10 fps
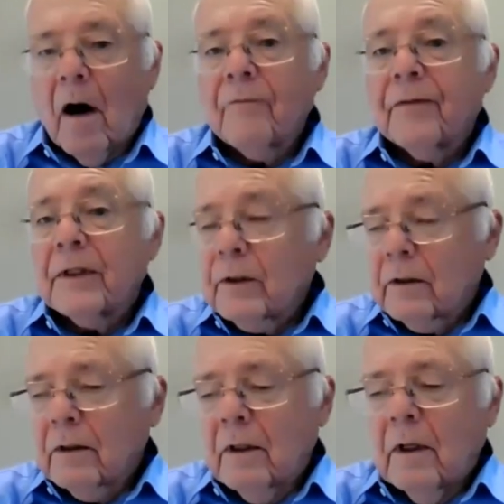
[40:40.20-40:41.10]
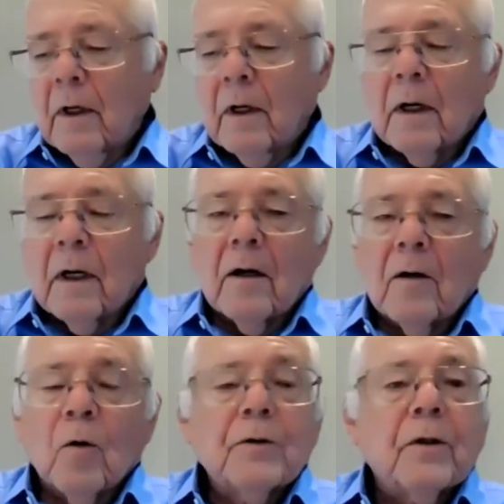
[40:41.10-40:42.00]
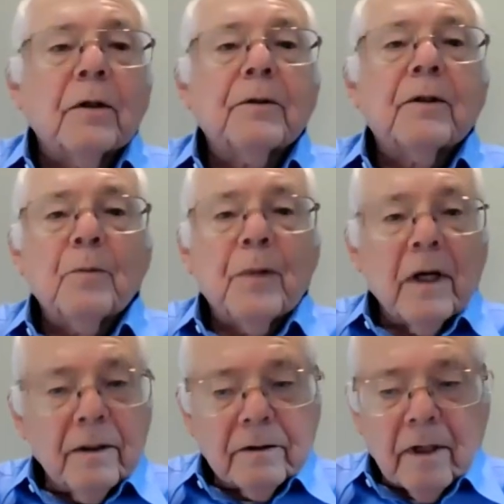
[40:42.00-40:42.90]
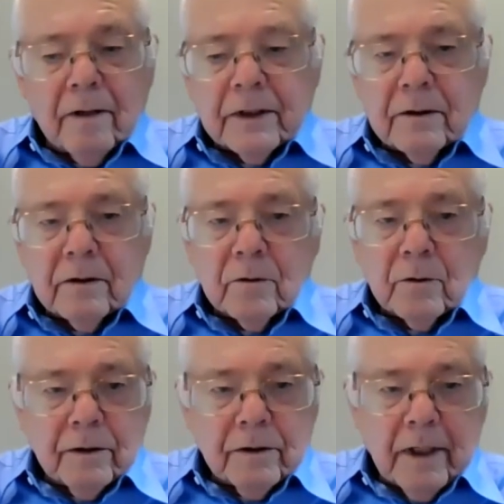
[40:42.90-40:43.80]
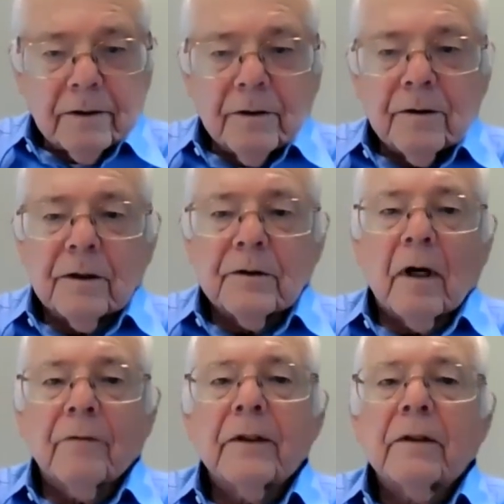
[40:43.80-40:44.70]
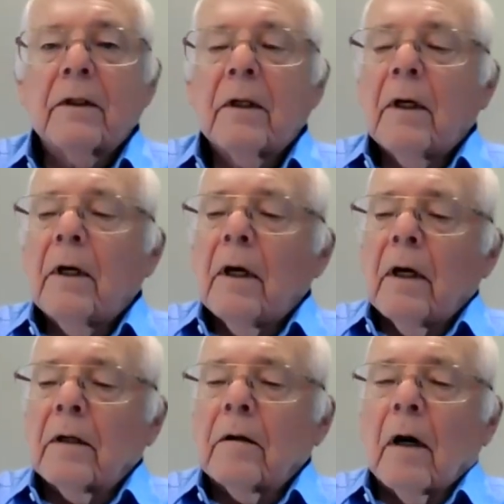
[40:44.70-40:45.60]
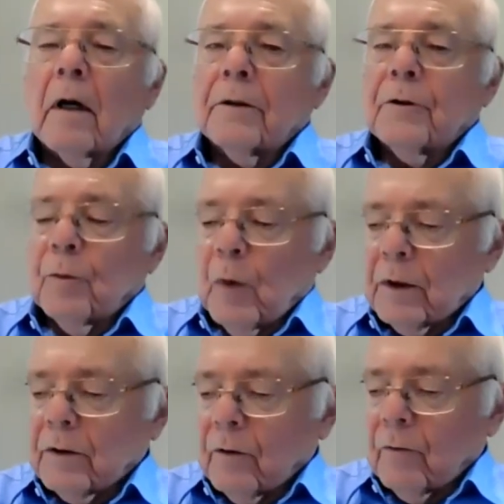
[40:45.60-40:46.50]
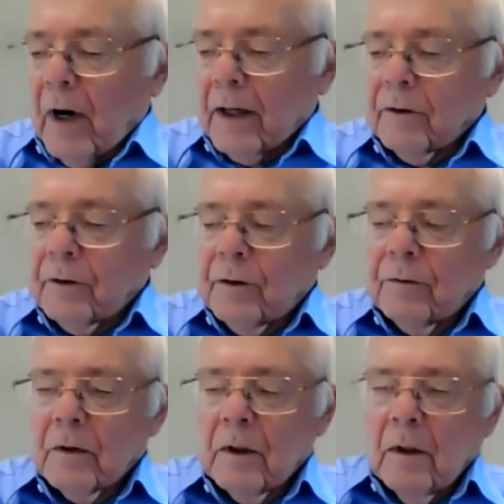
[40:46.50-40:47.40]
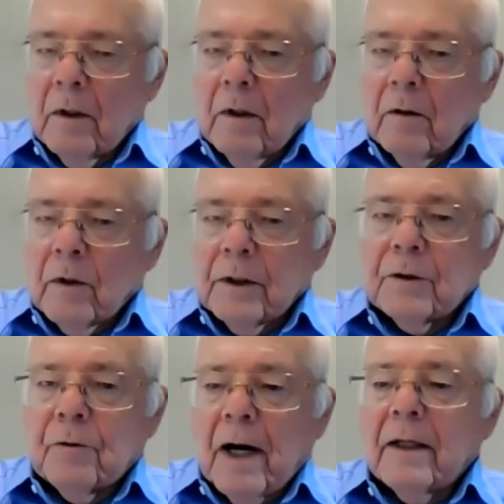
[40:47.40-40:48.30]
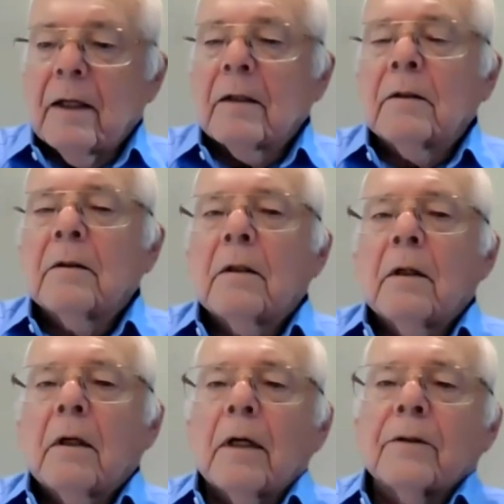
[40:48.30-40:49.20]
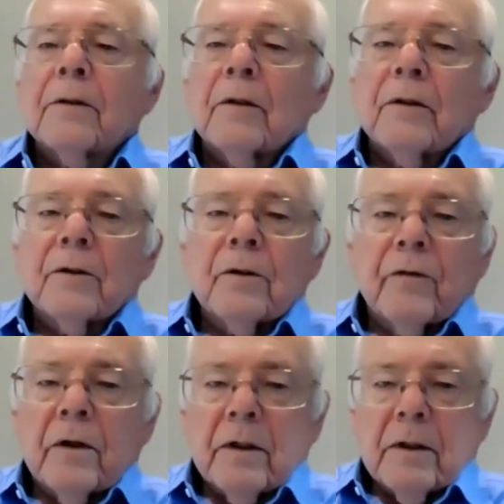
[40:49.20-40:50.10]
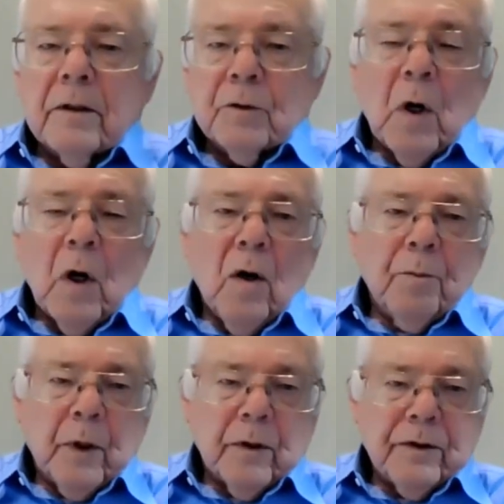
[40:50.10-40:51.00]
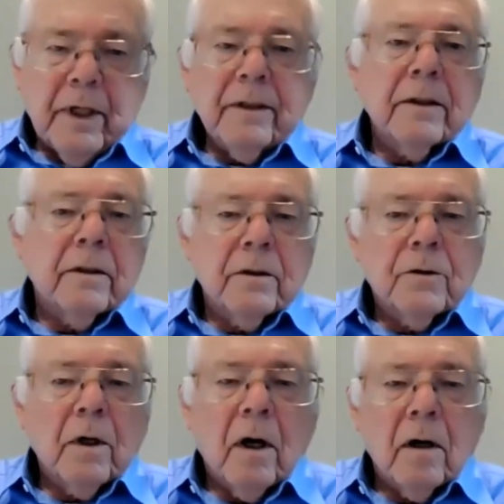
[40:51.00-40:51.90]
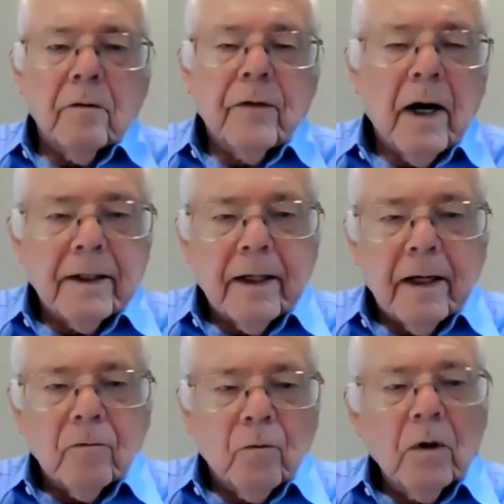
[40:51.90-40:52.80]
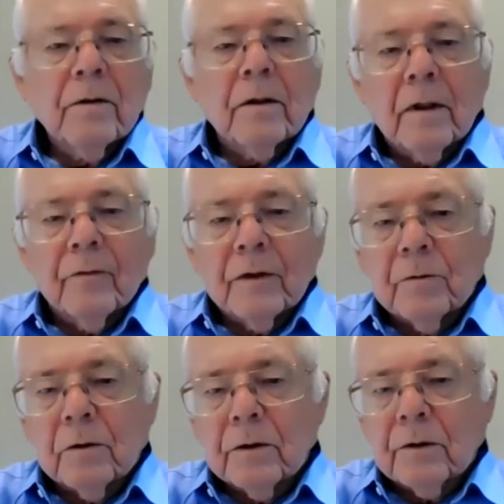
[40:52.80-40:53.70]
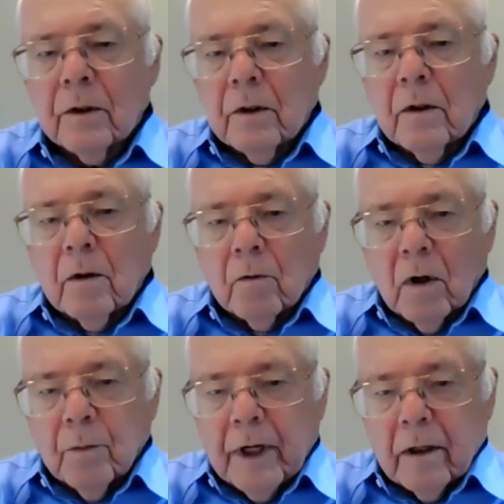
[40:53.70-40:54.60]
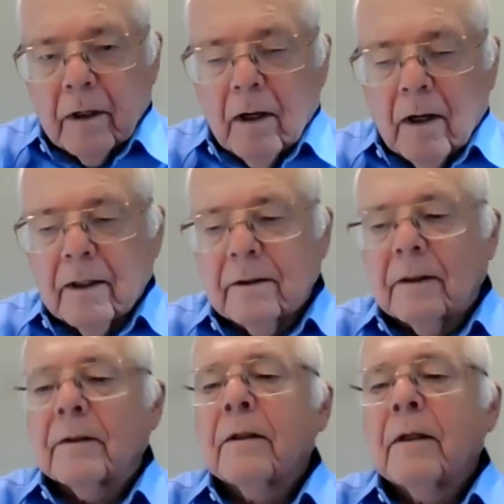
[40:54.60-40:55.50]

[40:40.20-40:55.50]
office or to your CPA's office or your tax attorney's office and audit your books and records. What is striking is that there's a very small percentage of high net worth individuals who are being audited.